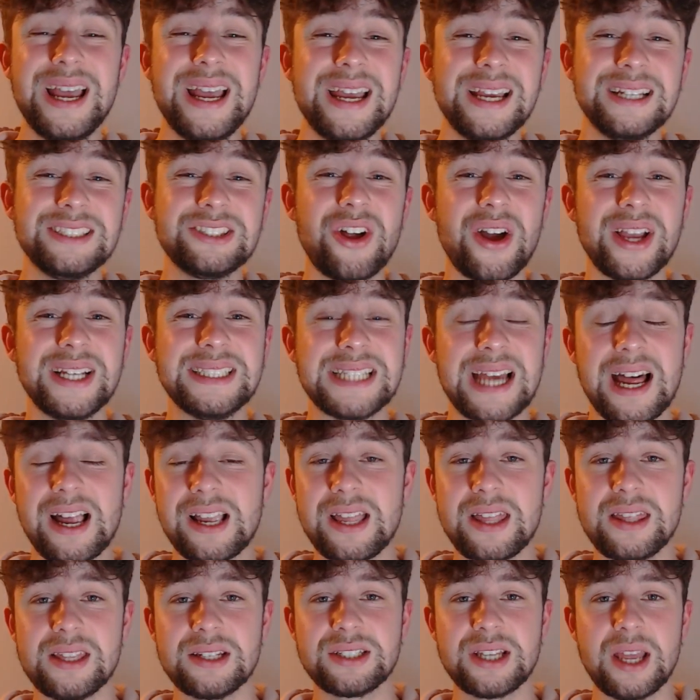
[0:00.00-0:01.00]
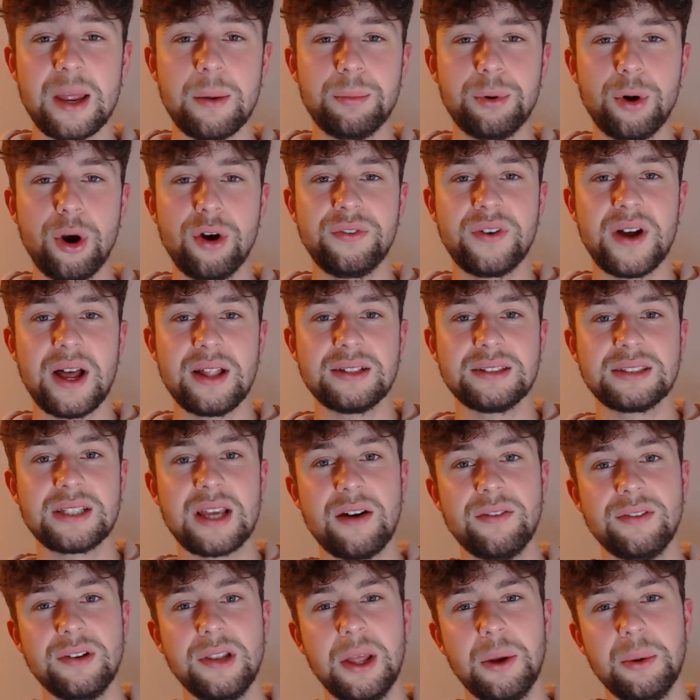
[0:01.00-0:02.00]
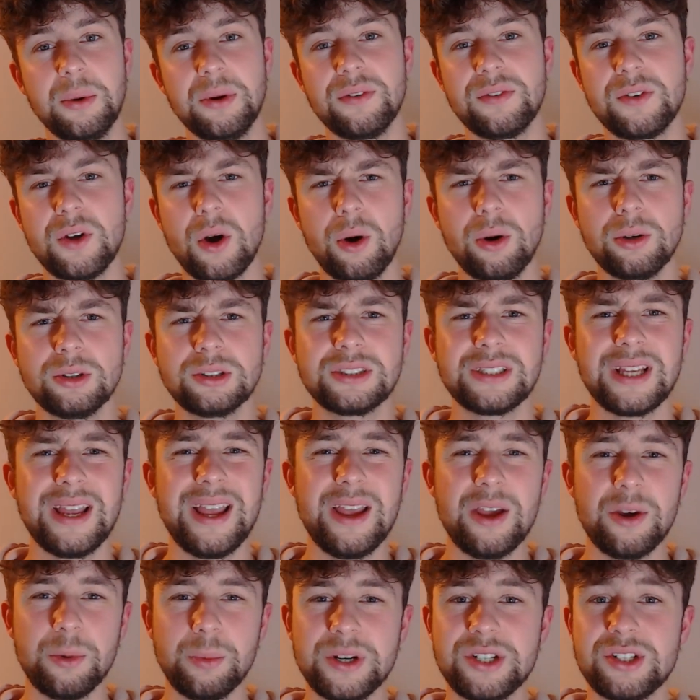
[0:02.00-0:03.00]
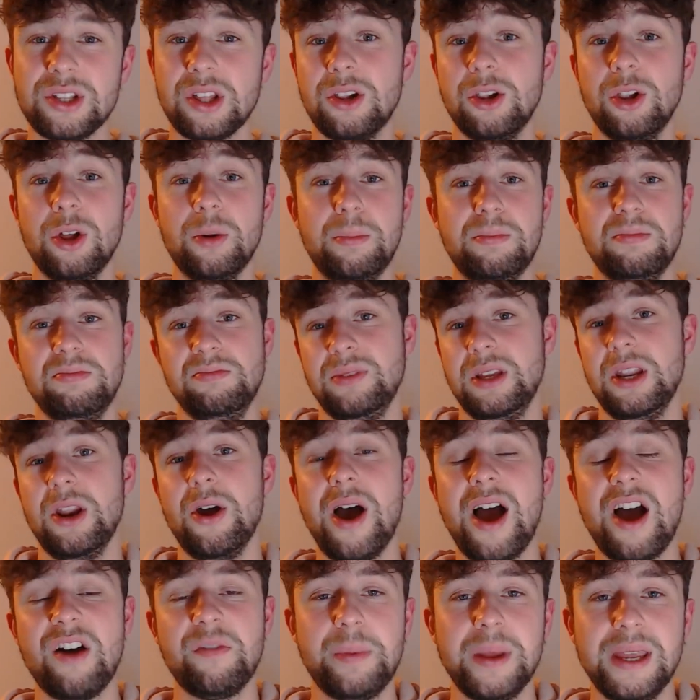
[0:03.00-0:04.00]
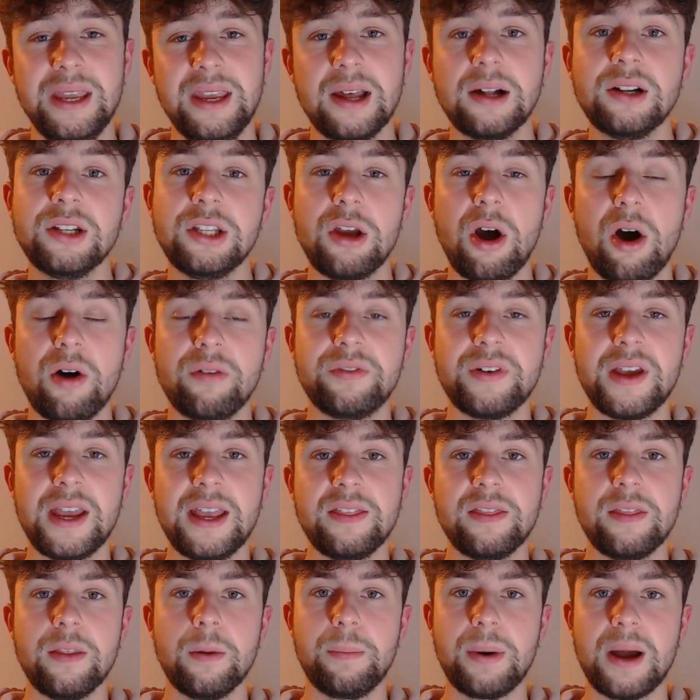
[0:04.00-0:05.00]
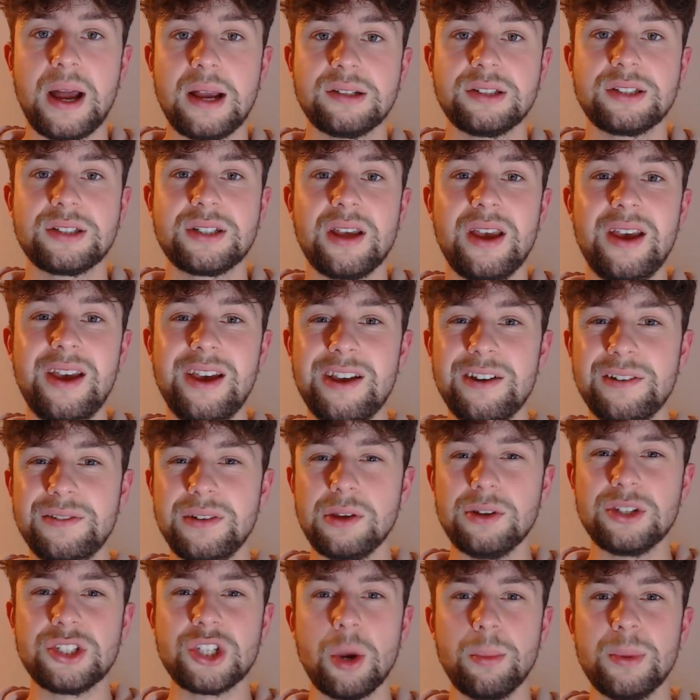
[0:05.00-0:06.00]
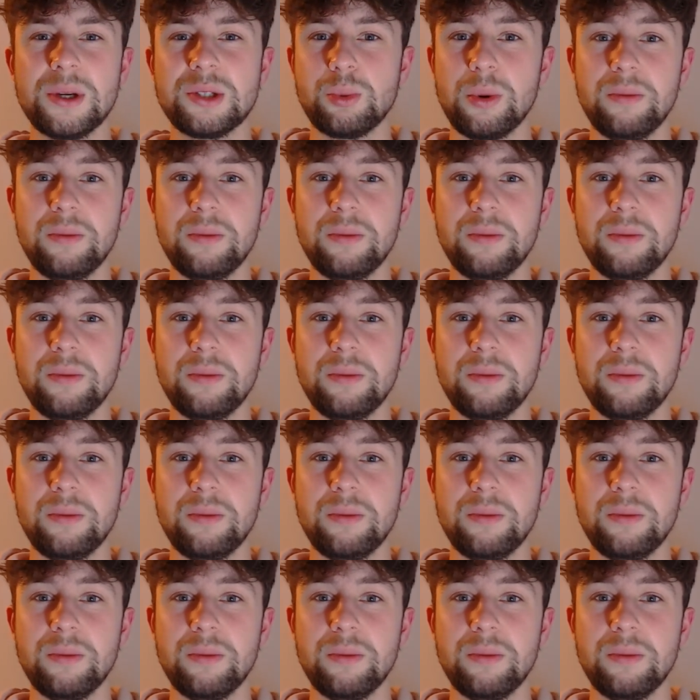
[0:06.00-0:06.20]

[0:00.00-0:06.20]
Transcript: He's not exactly the same profile as Calvert-Lewin, of course, which the club, you know, have been guilty of in the past few summers.